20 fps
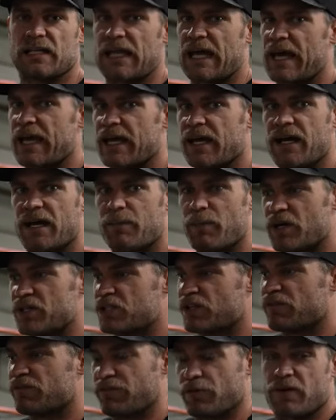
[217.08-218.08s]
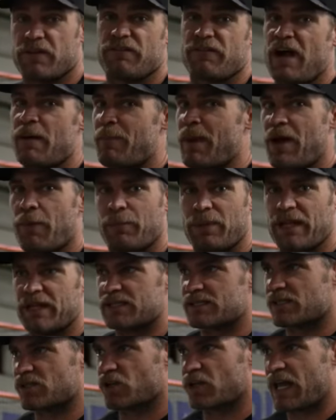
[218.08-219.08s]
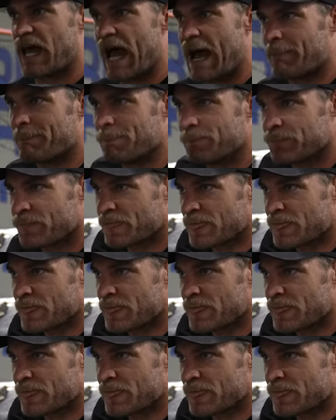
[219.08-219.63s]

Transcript: lay a bunch of 45-pound plates in your lap